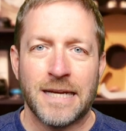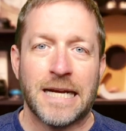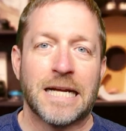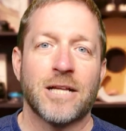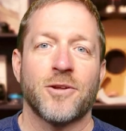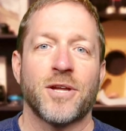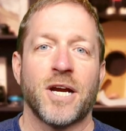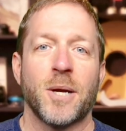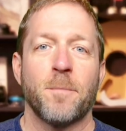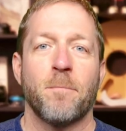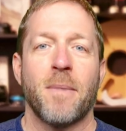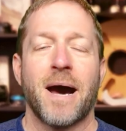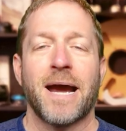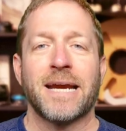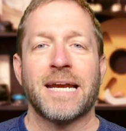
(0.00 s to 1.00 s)
Hello there,
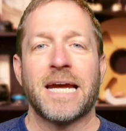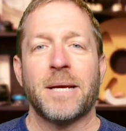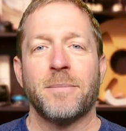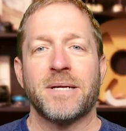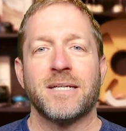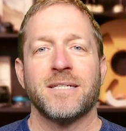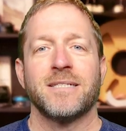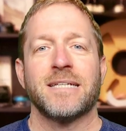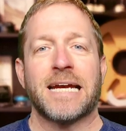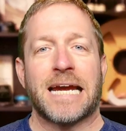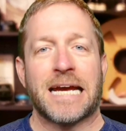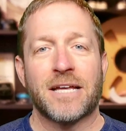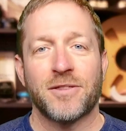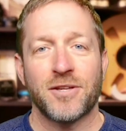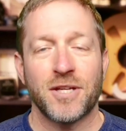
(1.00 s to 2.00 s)
my name is
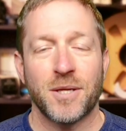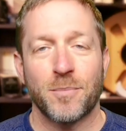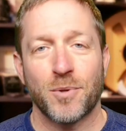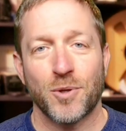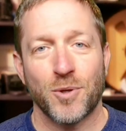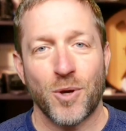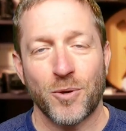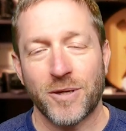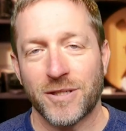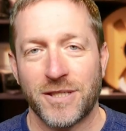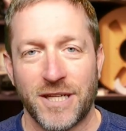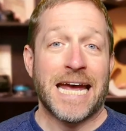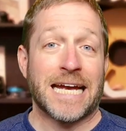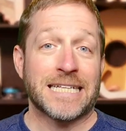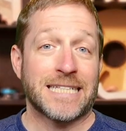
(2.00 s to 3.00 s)
Anthony
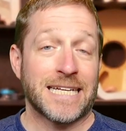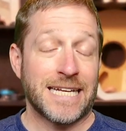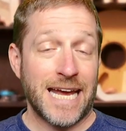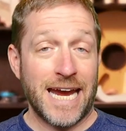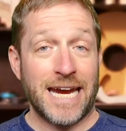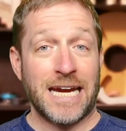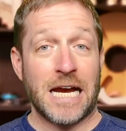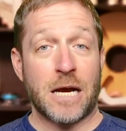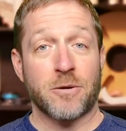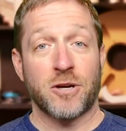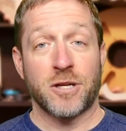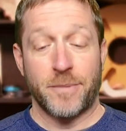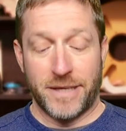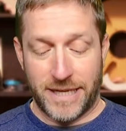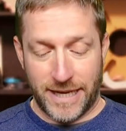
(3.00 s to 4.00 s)
Barocas, and today I'm
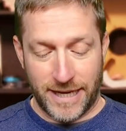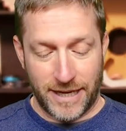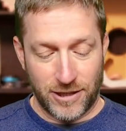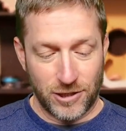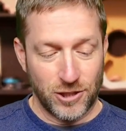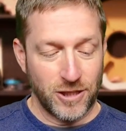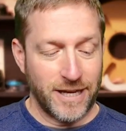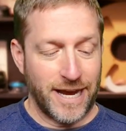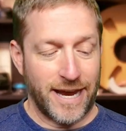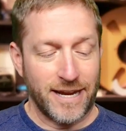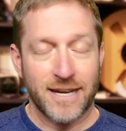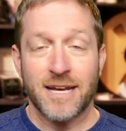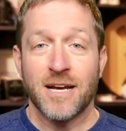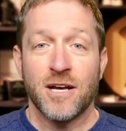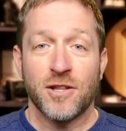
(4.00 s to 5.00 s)
going to be taking a look
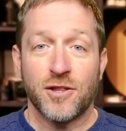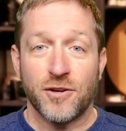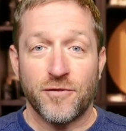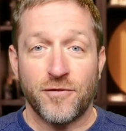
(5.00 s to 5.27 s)
at the